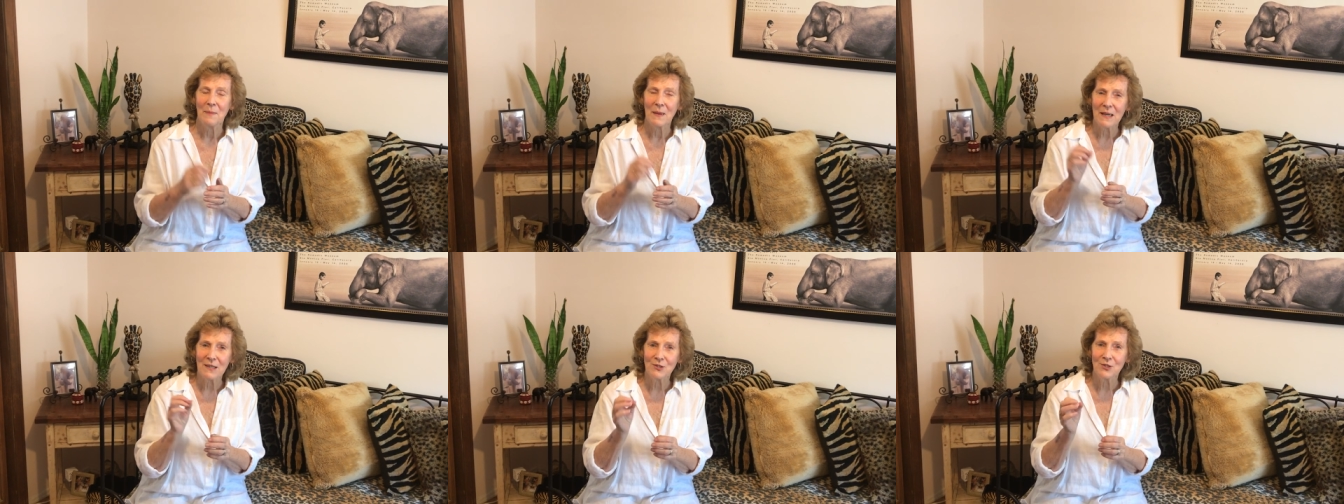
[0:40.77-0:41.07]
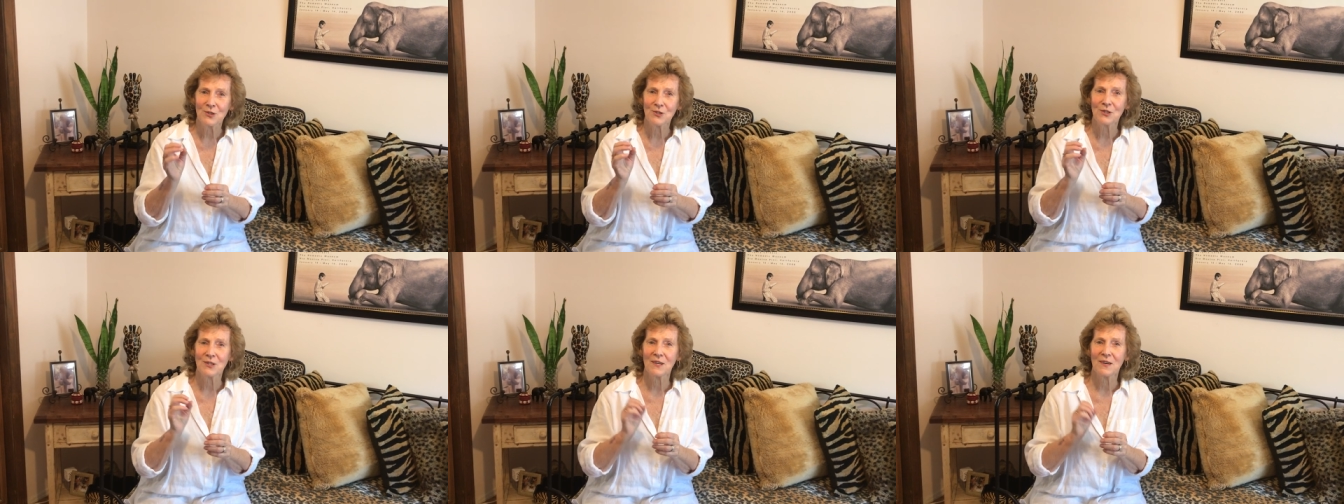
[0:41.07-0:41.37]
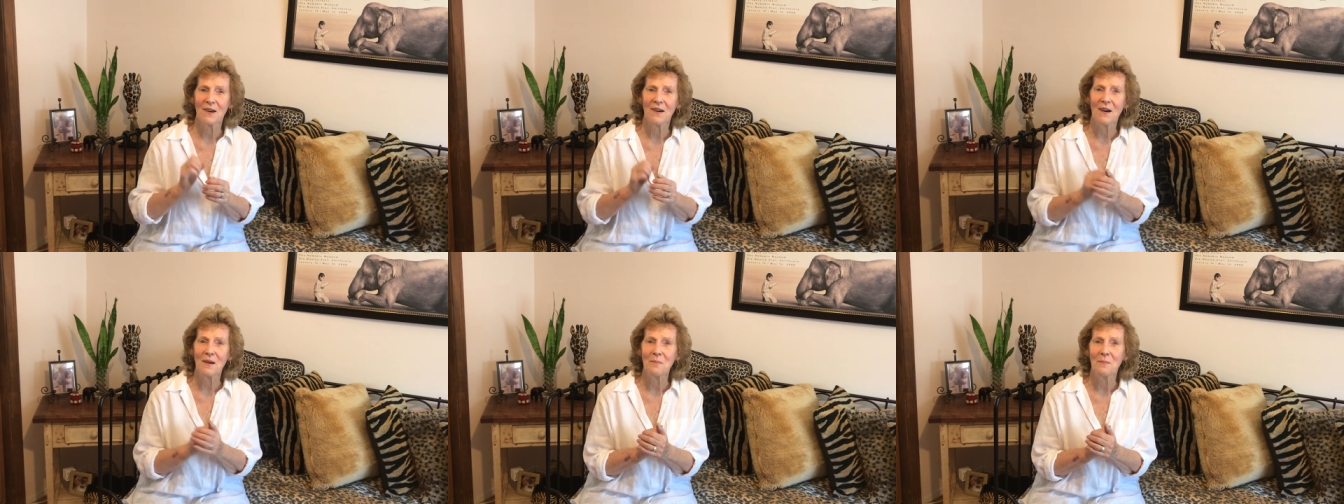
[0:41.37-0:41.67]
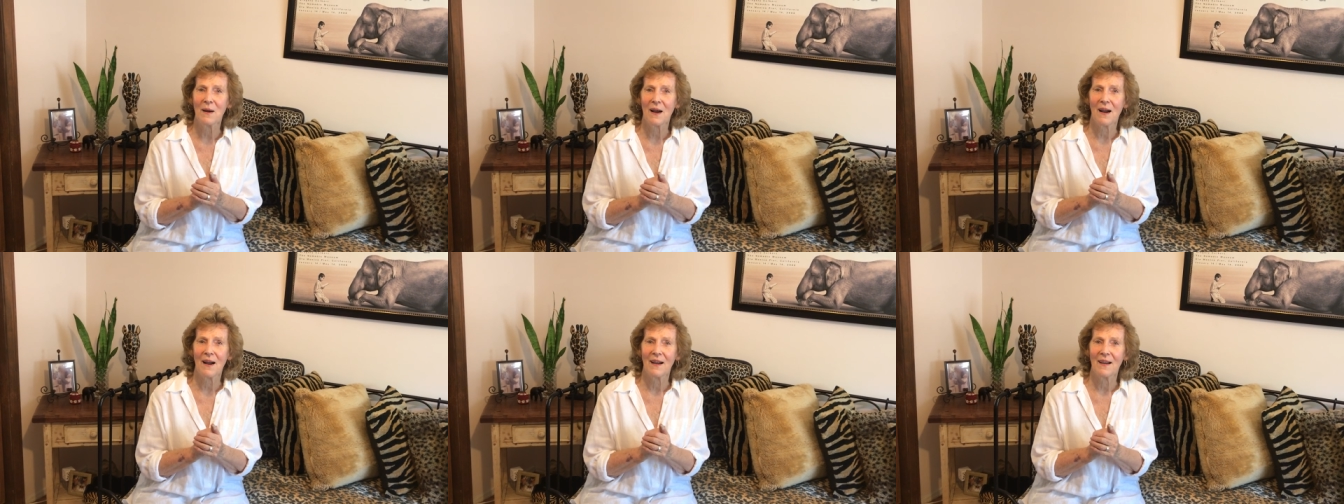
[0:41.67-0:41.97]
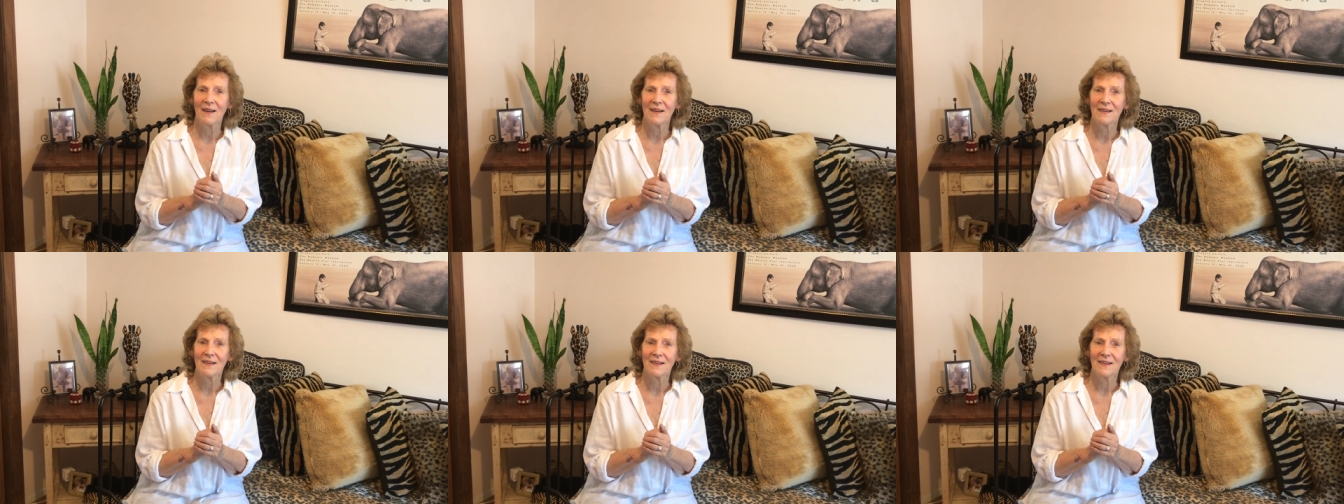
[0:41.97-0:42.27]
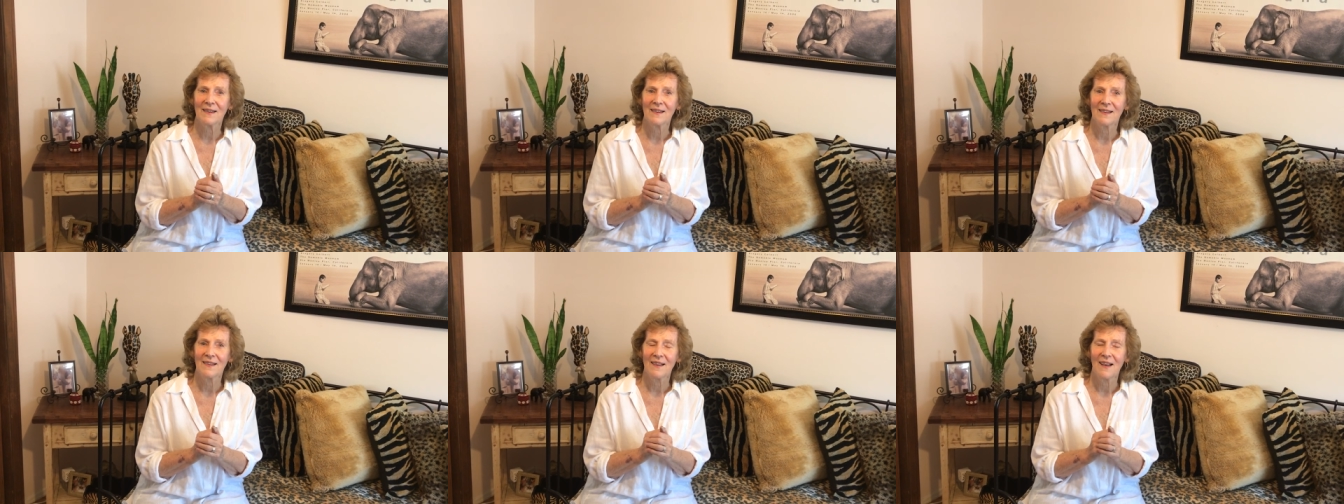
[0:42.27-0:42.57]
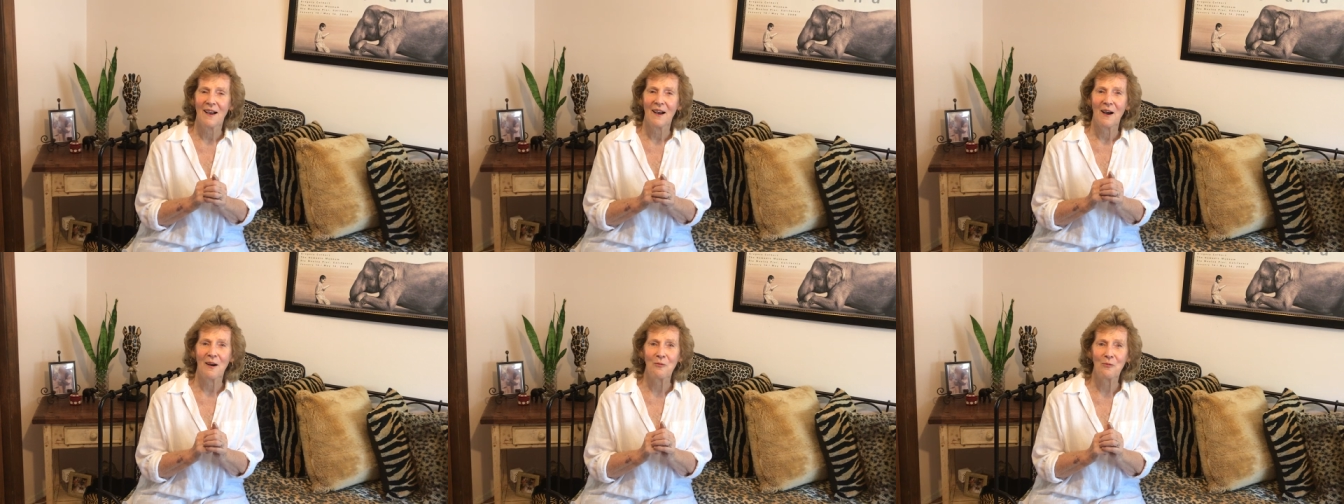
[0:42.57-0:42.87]
pictures in our mind
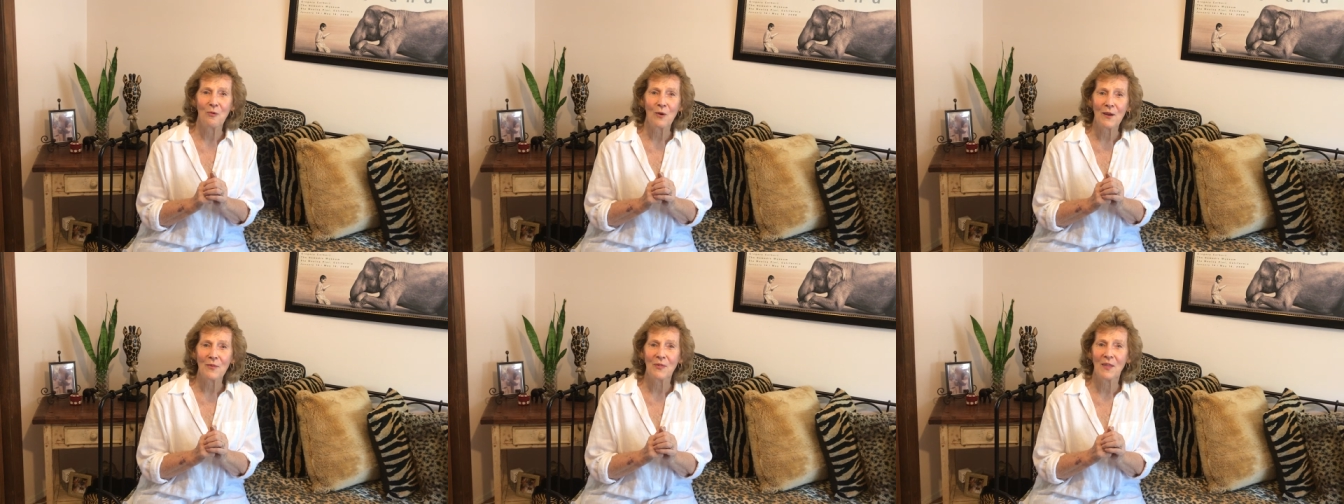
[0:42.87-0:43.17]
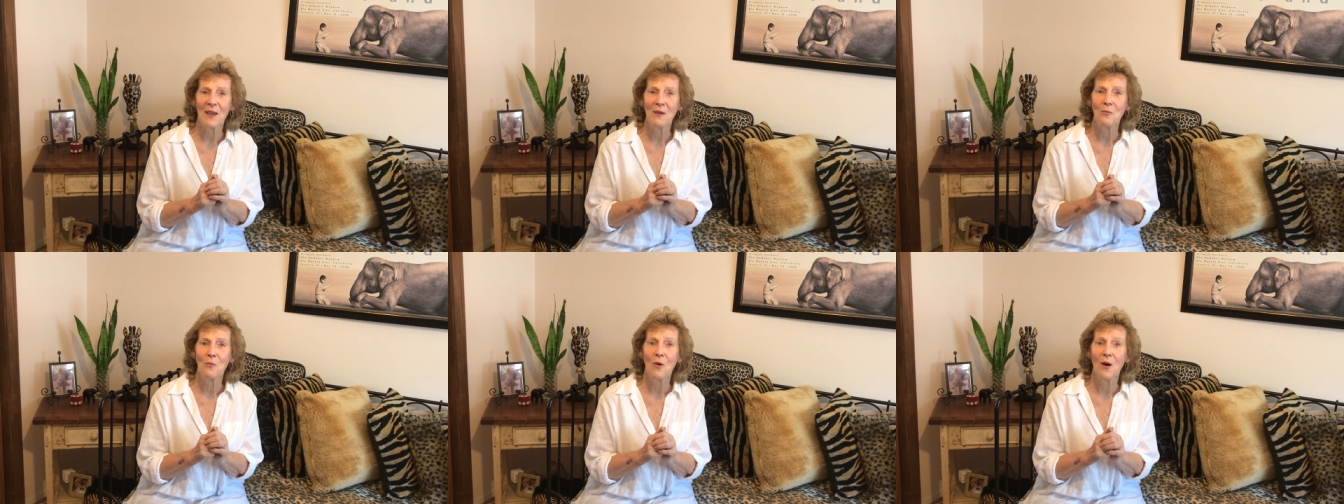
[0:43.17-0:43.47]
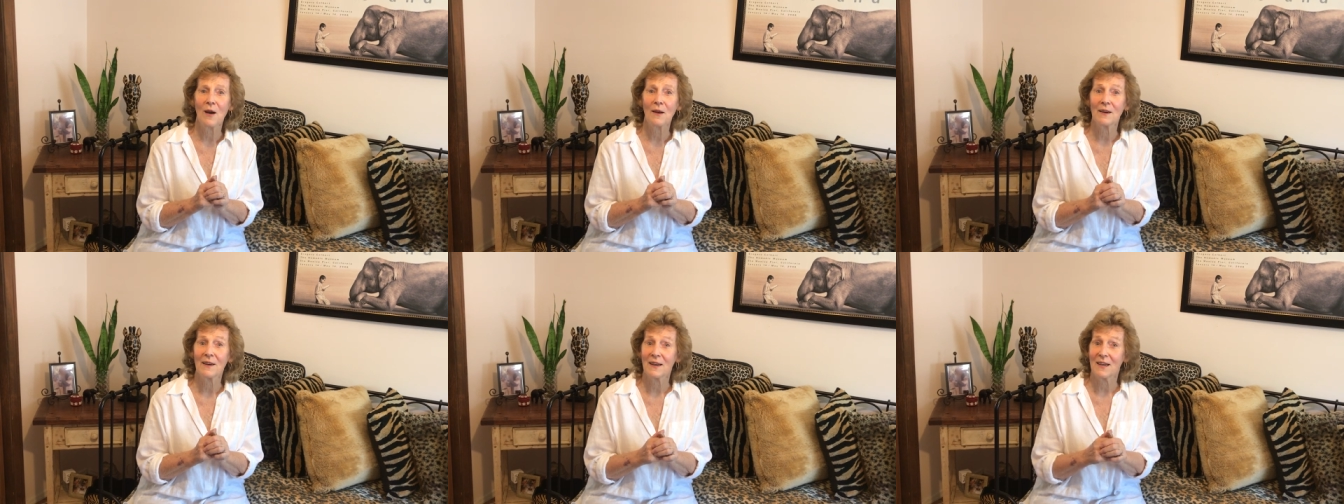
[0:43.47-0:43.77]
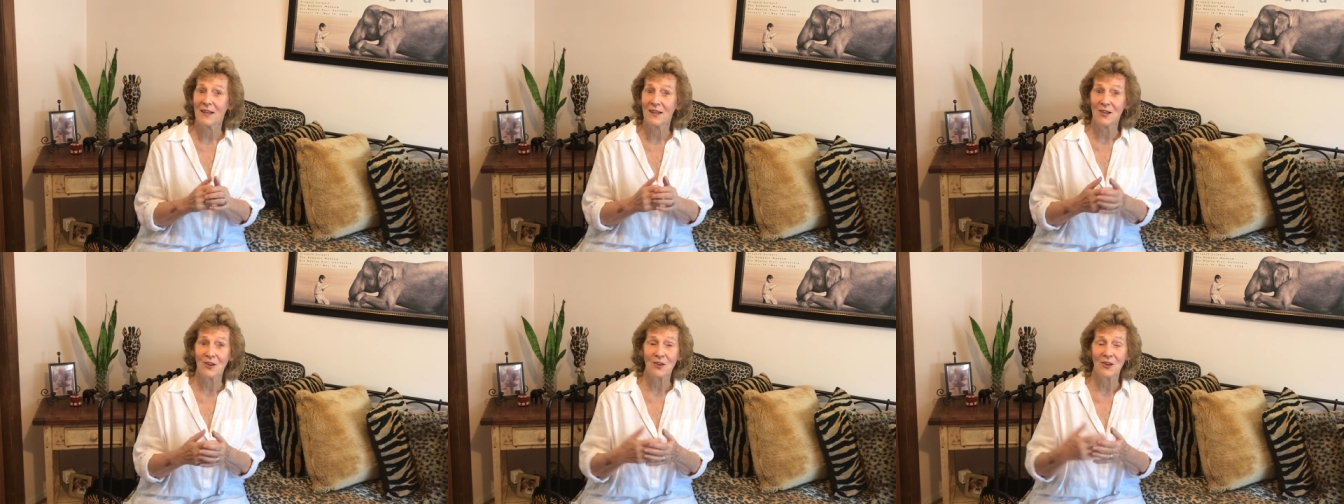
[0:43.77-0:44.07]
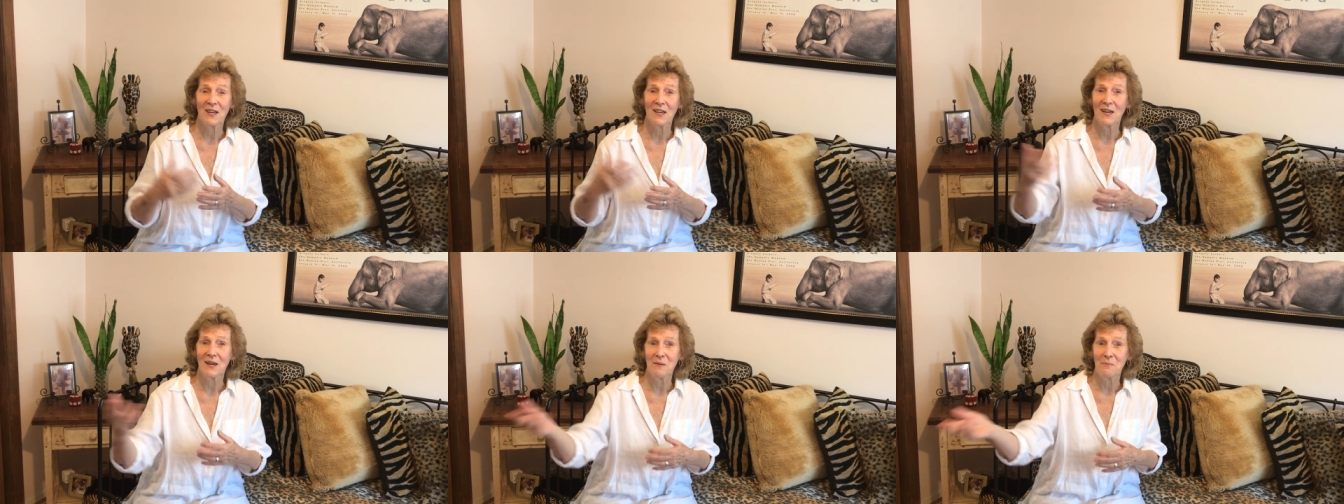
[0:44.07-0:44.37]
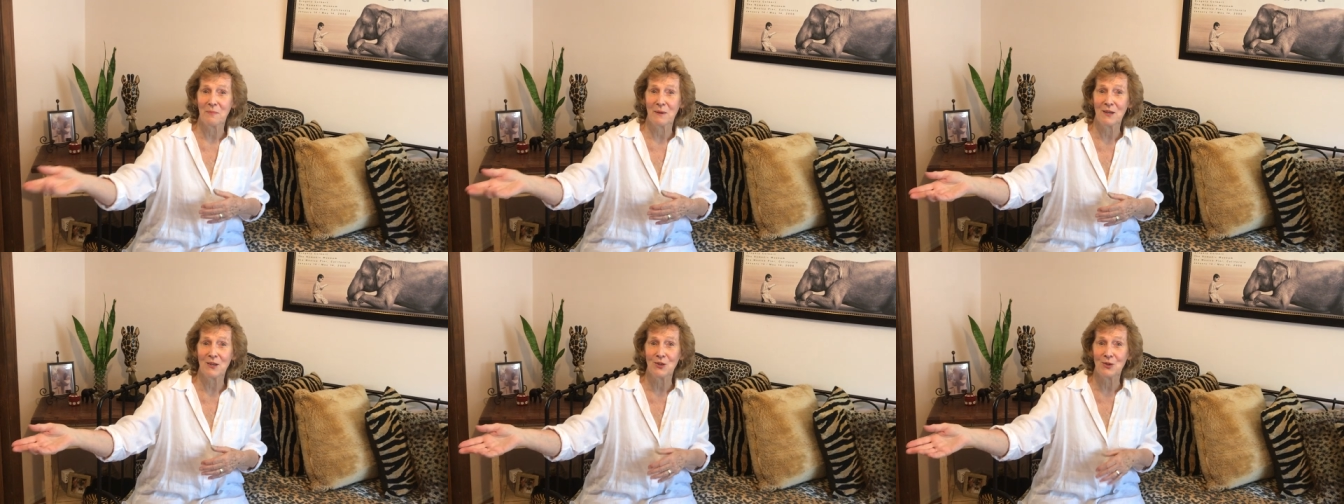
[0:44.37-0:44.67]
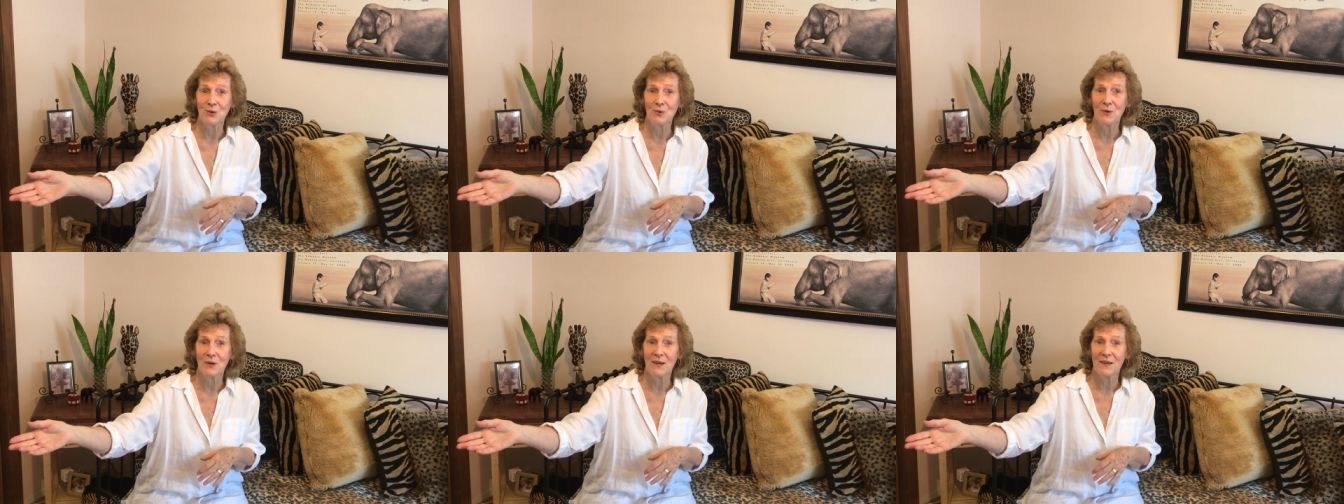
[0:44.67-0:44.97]
of what they wanted and you'd get up and
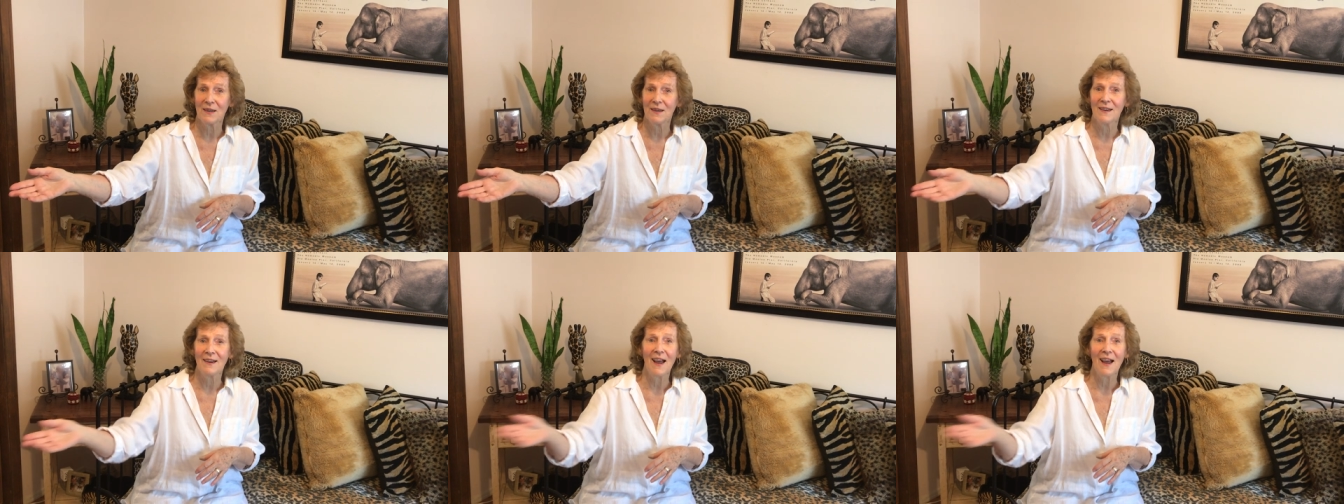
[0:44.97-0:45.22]
do it,